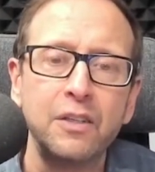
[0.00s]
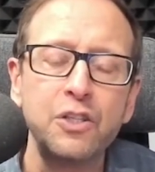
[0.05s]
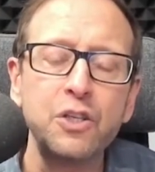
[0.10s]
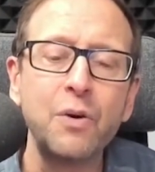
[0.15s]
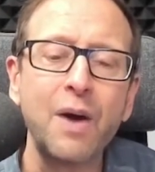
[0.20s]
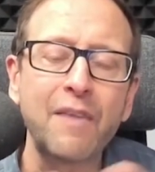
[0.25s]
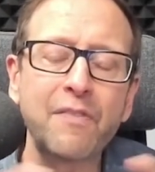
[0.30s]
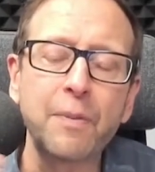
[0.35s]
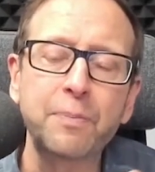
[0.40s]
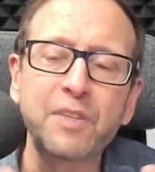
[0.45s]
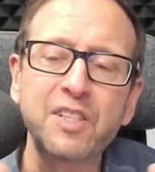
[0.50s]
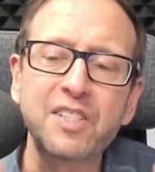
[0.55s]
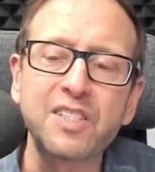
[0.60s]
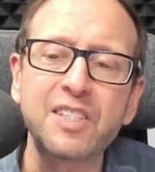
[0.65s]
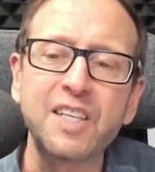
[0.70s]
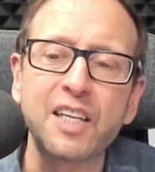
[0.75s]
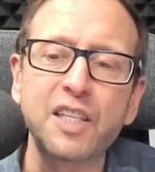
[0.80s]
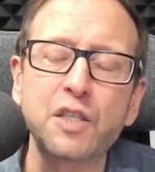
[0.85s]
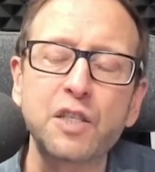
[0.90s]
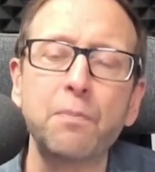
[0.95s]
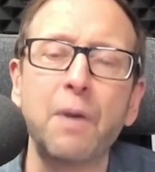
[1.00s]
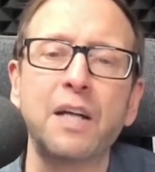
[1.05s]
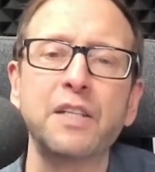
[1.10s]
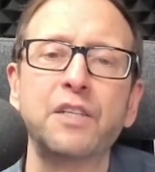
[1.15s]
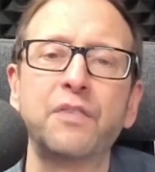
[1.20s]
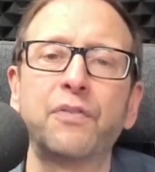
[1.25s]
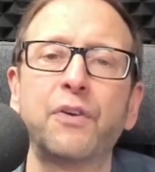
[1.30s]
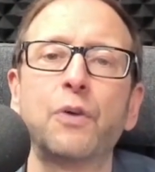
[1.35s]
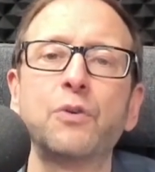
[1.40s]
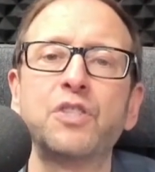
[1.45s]
You have up to 6
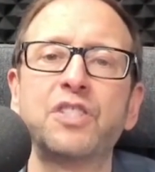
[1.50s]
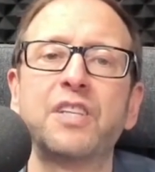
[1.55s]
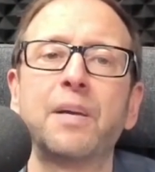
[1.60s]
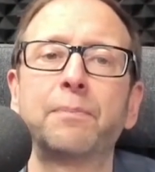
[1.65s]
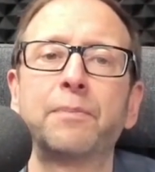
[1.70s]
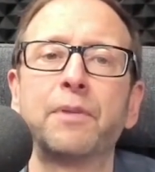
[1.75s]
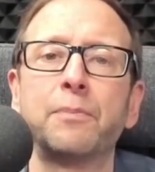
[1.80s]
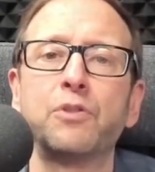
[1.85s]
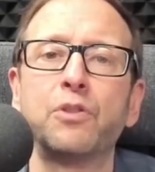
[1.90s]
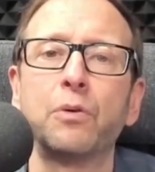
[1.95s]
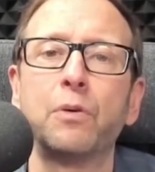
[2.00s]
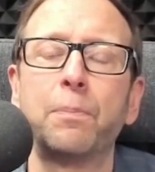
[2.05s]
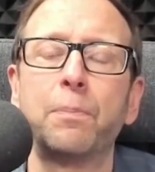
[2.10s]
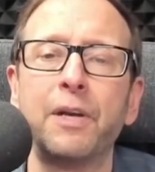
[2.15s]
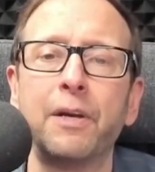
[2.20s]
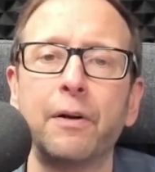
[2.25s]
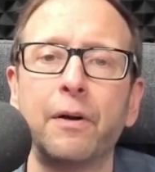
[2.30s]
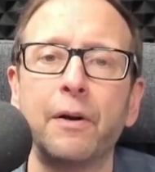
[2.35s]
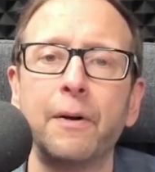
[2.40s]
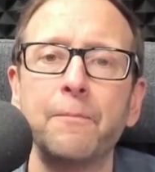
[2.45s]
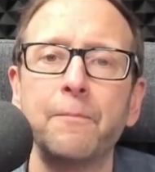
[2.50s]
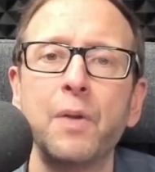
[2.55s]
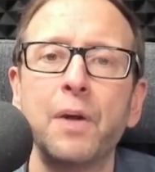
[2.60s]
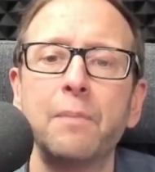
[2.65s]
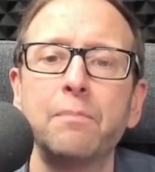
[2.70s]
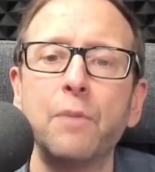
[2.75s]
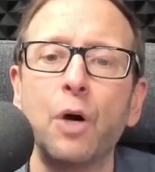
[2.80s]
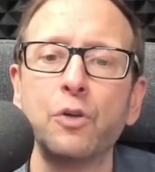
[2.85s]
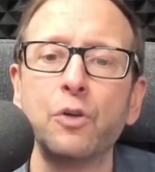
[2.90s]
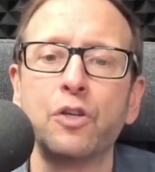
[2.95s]
months for those symptoms to appear.
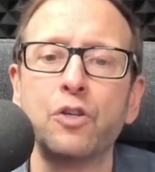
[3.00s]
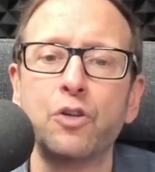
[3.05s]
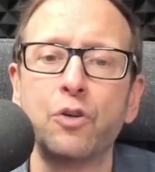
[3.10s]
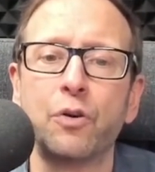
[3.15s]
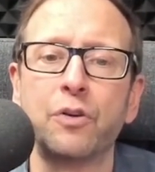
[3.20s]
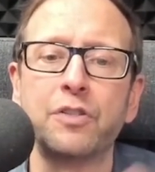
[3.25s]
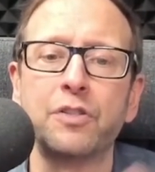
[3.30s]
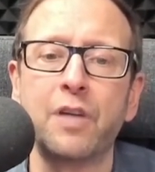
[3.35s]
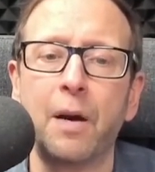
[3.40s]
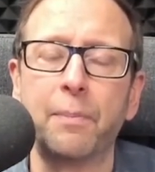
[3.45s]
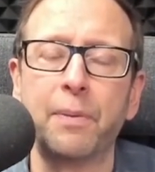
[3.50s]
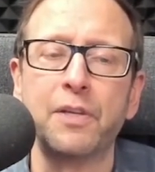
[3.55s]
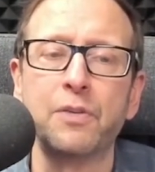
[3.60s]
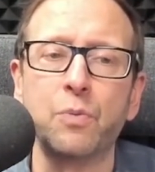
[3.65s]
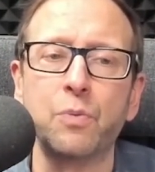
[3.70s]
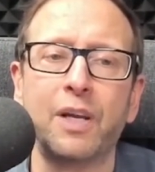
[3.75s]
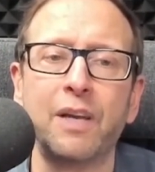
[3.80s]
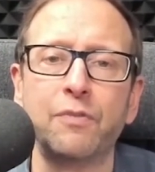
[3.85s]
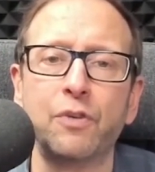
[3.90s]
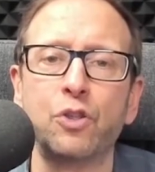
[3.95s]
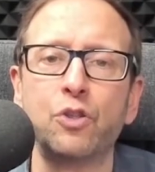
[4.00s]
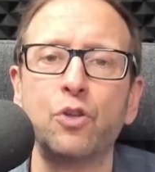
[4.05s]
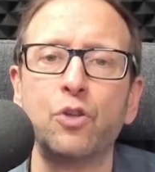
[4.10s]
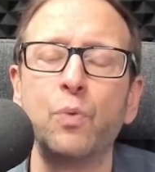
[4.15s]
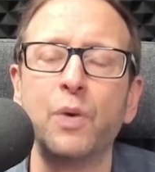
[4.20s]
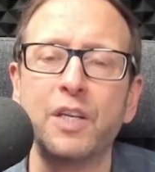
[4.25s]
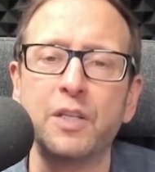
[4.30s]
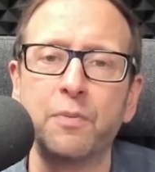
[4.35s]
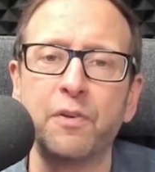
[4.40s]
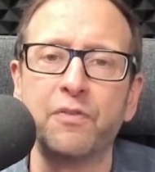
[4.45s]
Most insurance companies will give you
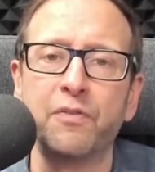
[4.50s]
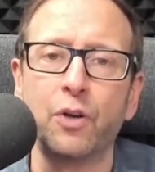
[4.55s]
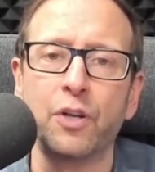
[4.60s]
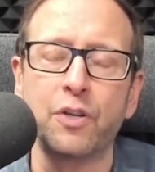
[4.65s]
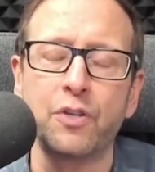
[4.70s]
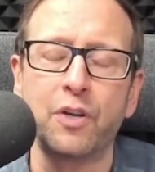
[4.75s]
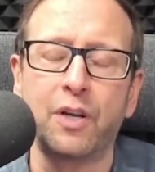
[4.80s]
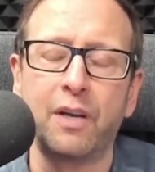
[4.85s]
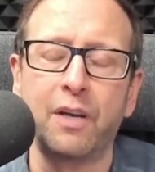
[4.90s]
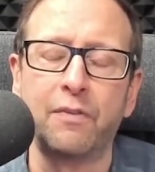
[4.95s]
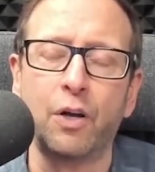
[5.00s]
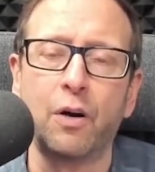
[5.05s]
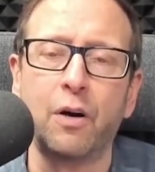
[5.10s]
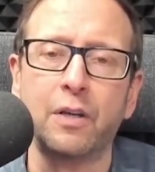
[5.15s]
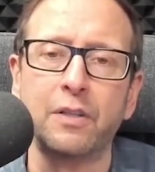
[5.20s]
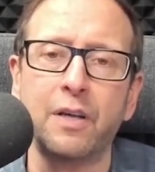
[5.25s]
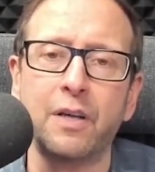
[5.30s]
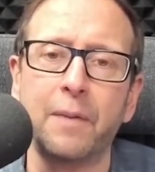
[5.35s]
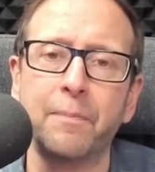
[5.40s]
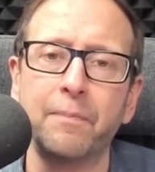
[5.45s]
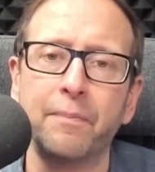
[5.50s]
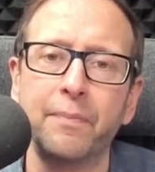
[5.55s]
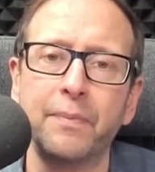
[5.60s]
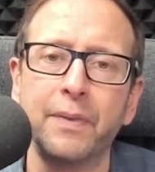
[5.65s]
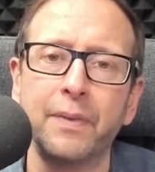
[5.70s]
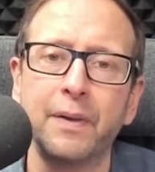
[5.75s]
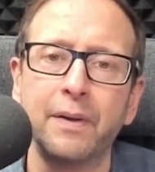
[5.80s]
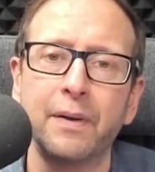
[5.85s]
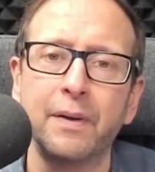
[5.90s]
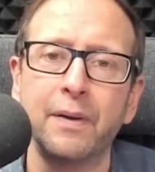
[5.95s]
2 weeks before they start giving you a hard time.
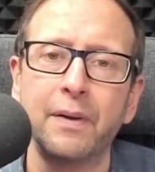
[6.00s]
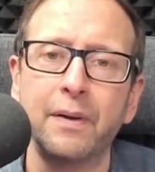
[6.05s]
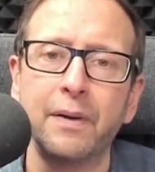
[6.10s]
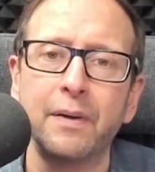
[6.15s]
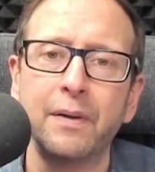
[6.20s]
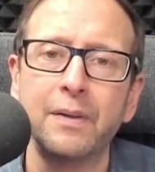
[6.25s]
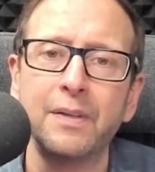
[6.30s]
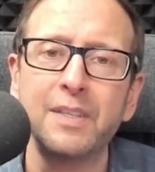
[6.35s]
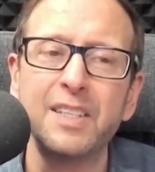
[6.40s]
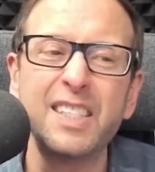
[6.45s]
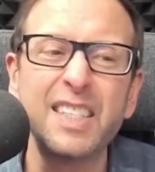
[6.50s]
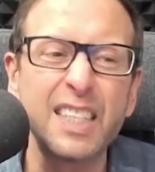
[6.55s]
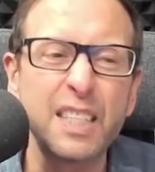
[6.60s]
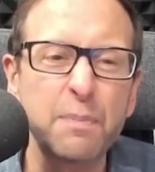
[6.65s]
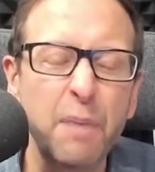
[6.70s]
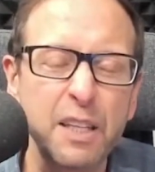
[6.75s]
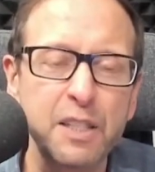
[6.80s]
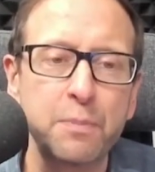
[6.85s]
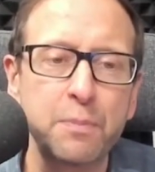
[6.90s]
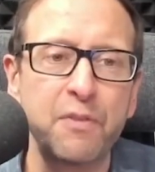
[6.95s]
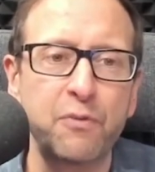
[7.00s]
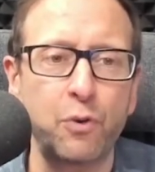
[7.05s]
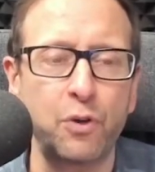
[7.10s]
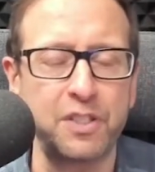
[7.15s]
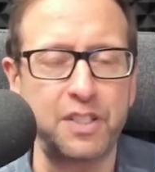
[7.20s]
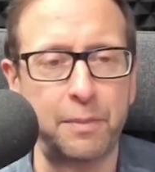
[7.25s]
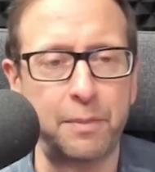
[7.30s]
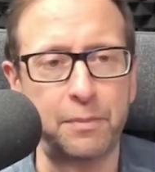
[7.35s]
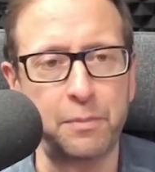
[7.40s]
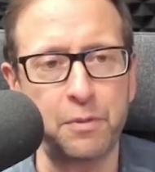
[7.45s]
6 months
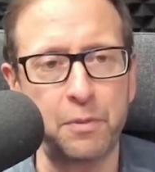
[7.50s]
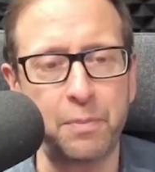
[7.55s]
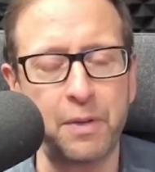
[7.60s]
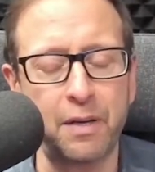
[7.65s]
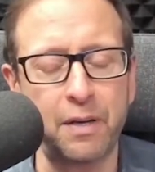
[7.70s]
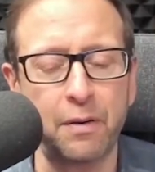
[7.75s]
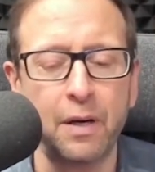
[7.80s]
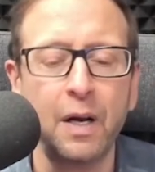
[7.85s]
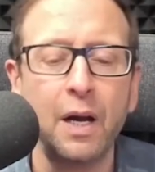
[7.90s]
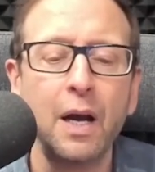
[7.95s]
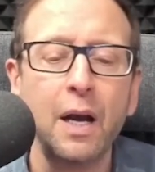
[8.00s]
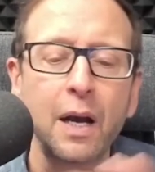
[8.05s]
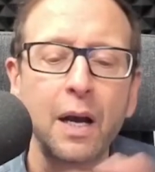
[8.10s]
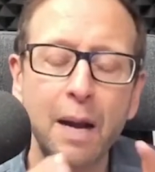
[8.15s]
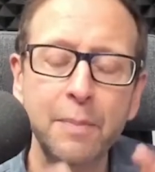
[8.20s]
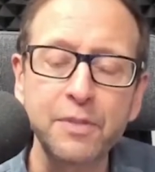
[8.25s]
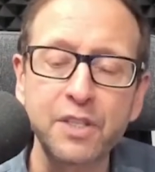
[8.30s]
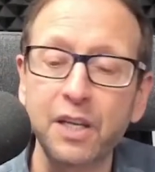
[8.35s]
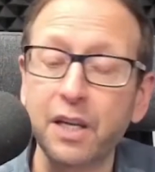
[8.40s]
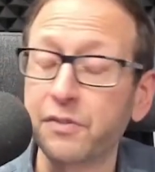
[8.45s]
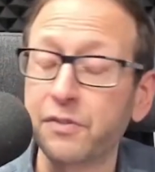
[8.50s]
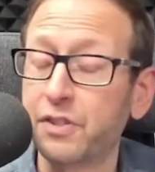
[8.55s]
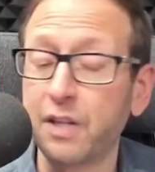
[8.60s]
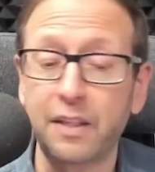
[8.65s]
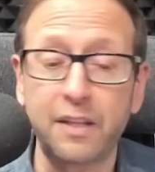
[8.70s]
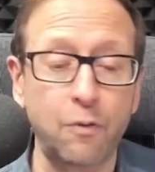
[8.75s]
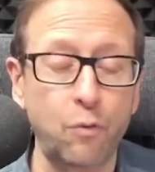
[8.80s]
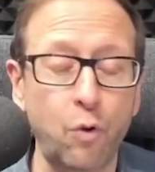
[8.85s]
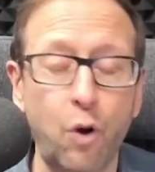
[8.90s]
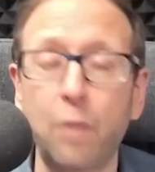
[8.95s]
before symptoms appear. Come see us.
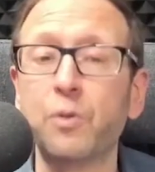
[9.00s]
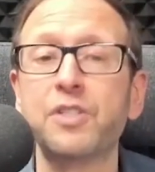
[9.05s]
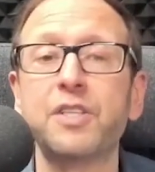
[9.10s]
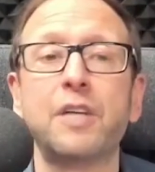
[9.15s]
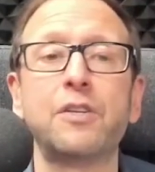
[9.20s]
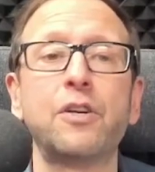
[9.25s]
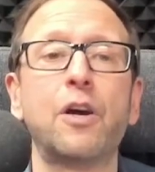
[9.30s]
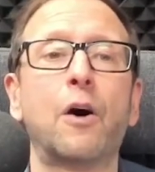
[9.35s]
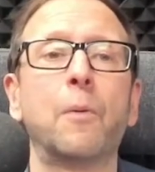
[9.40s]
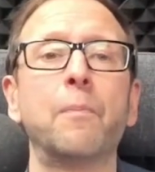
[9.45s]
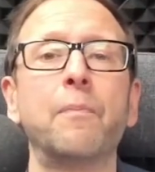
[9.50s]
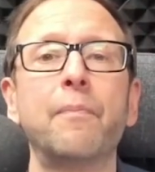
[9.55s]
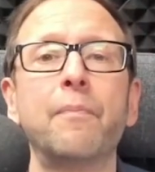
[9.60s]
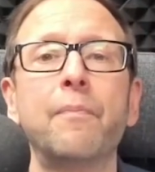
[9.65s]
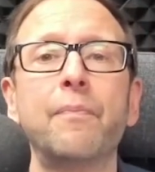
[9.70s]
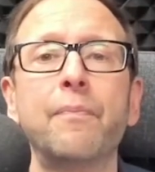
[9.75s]
Nothing wrong. We'll send you home.